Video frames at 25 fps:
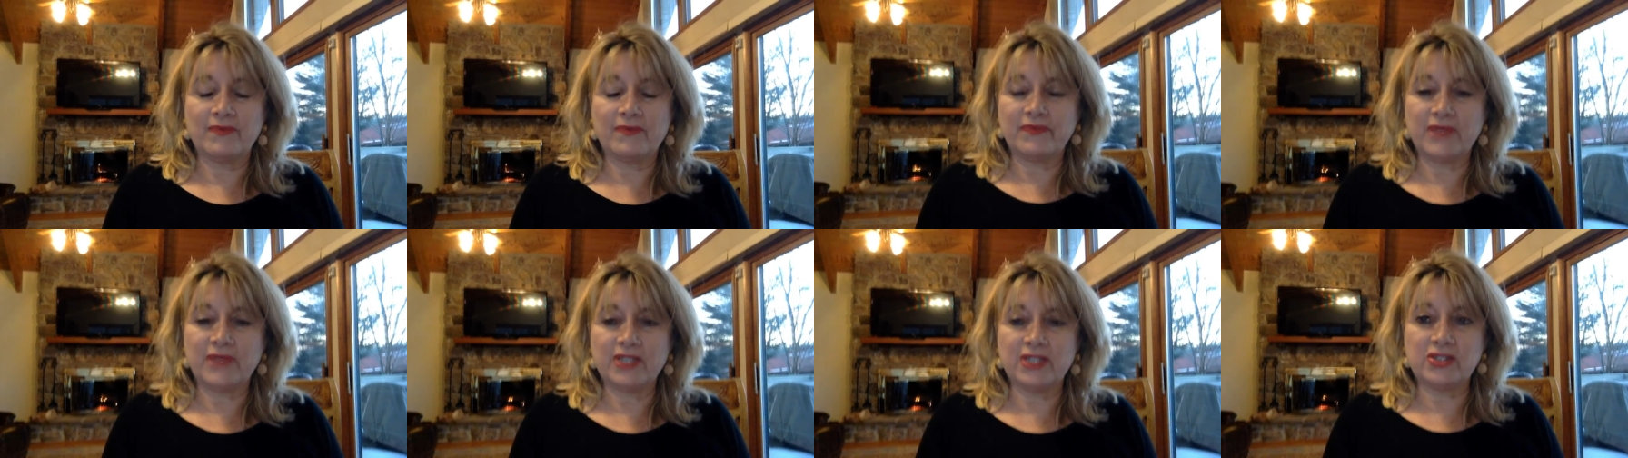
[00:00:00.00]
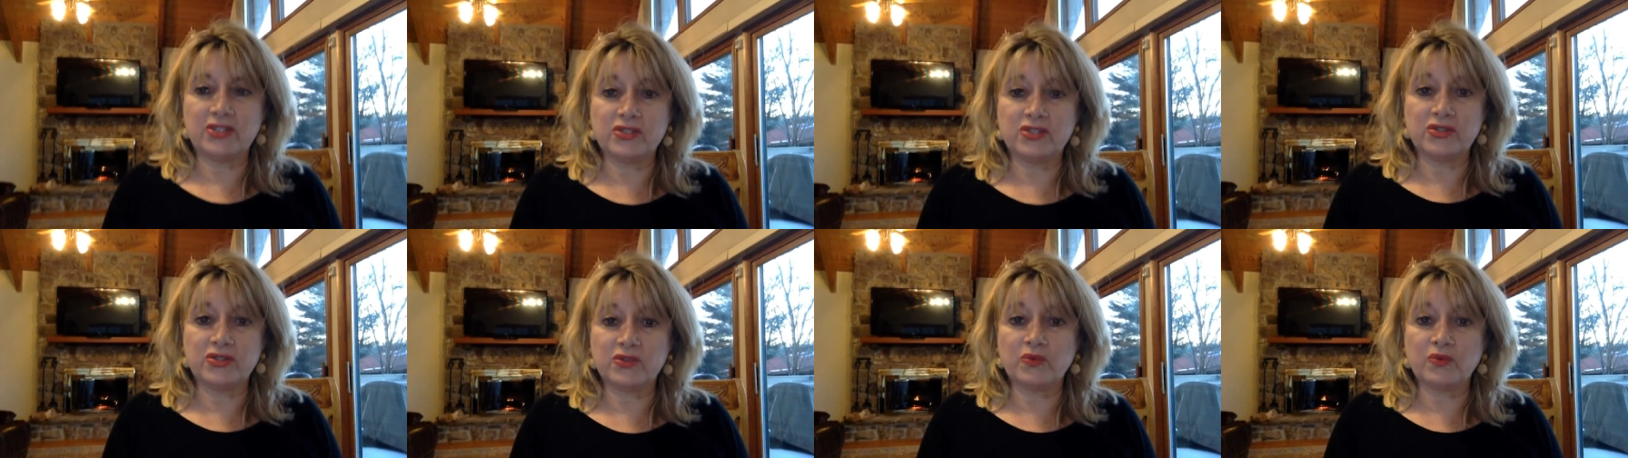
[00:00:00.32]

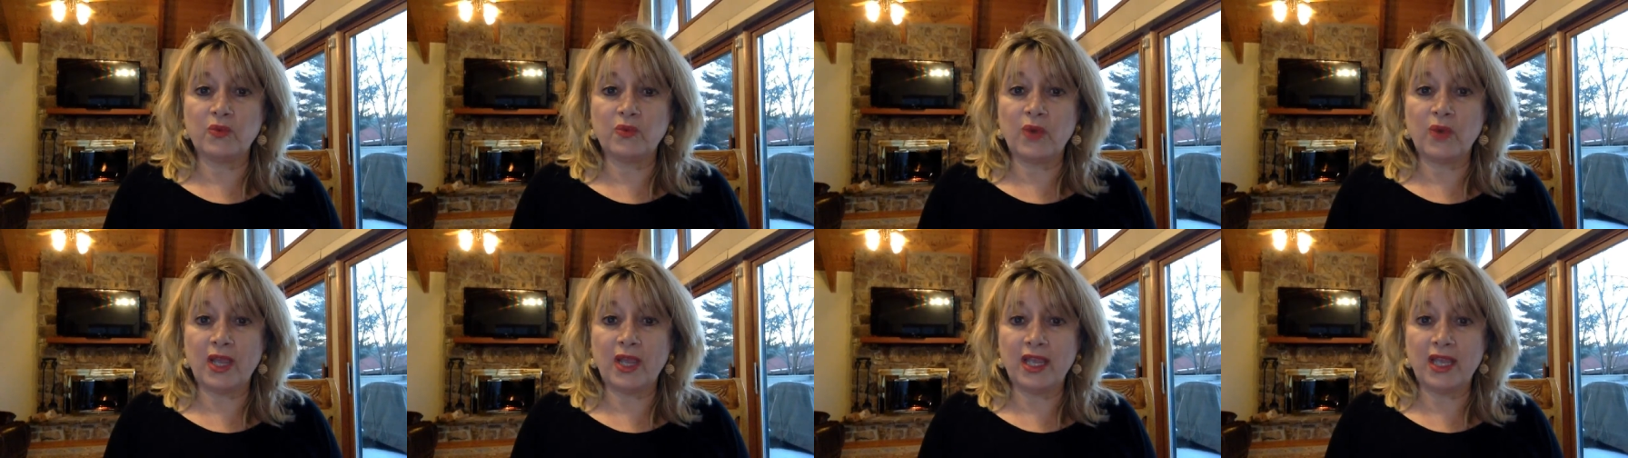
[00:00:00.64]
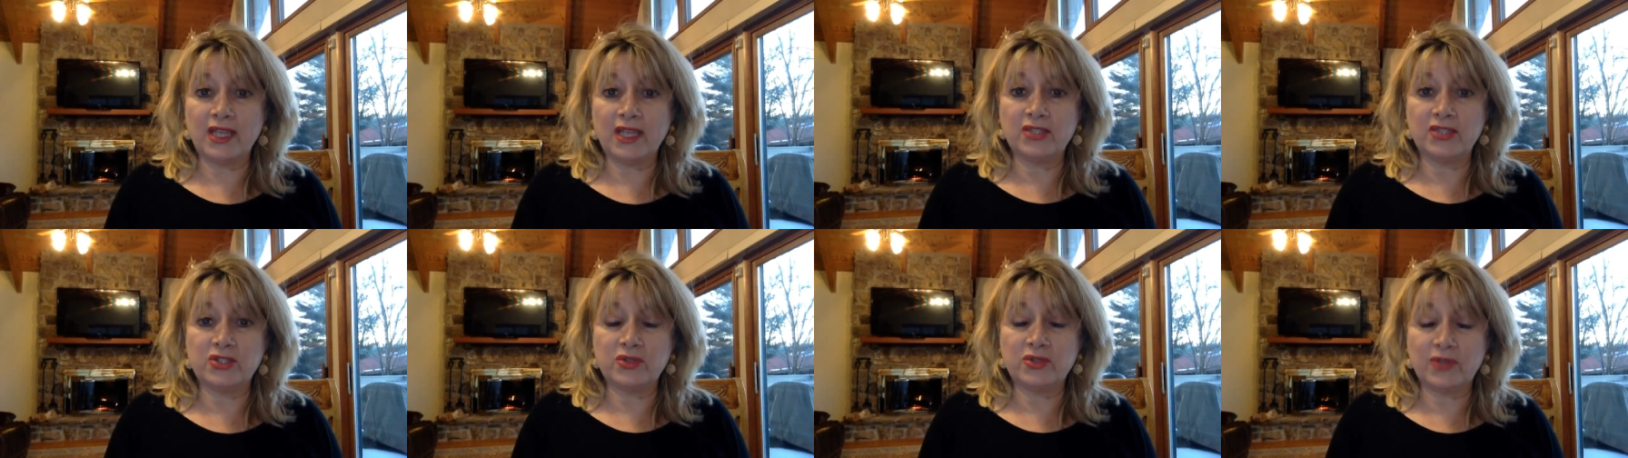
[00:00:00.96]
It's just
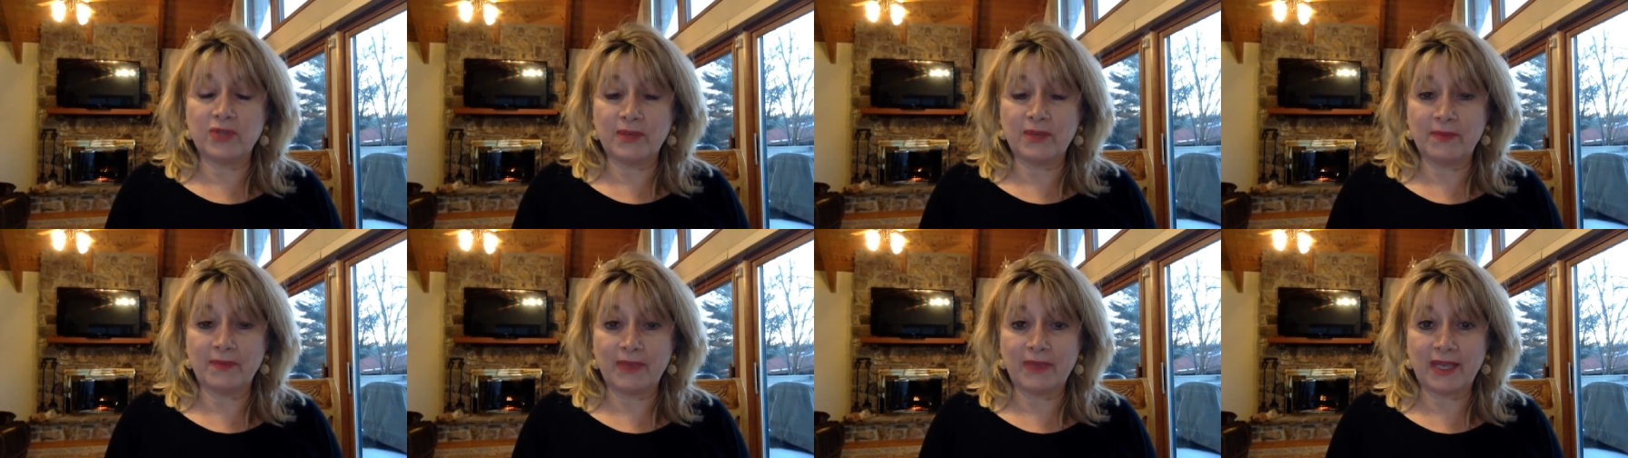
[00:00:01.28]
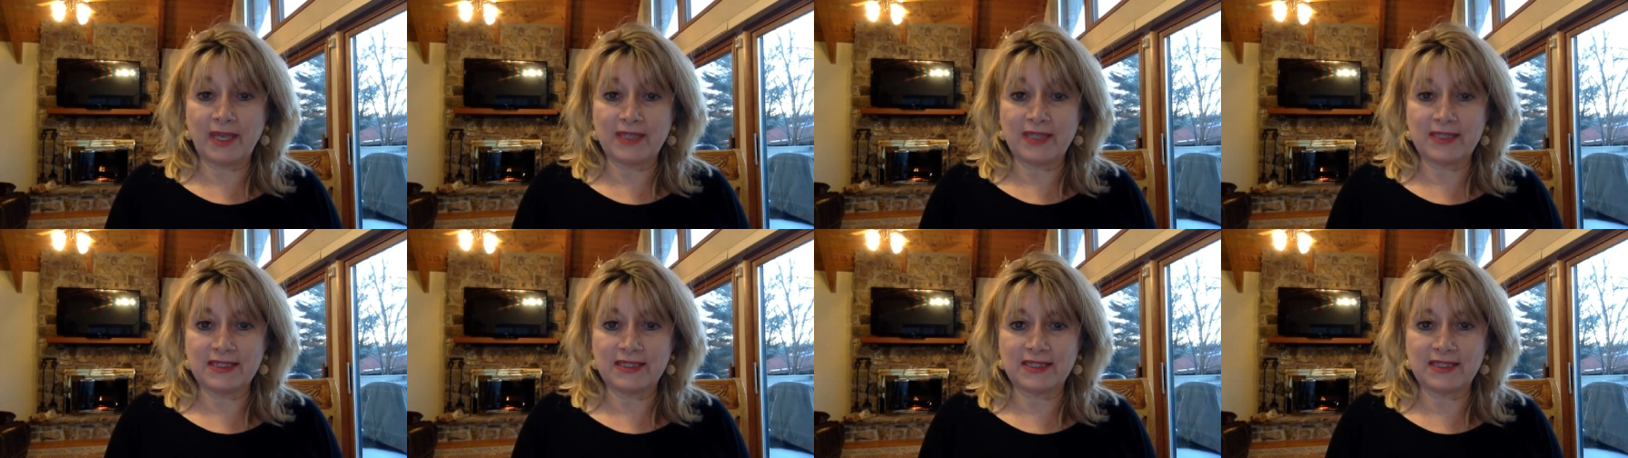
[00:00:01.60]
way too
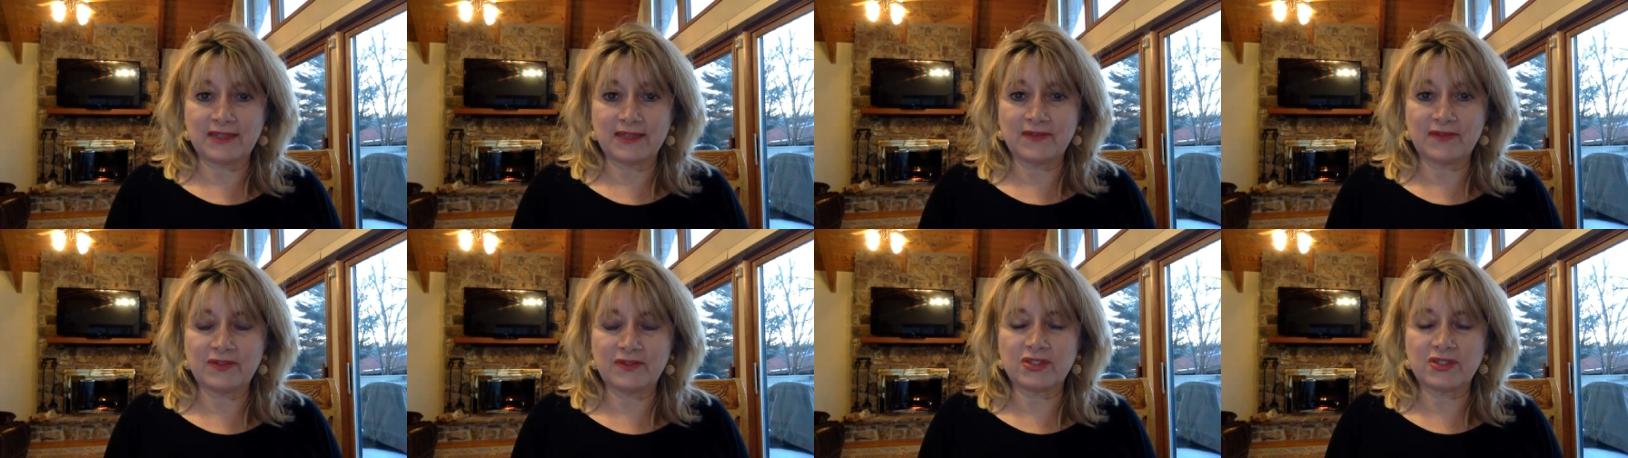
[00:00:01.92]
competitive.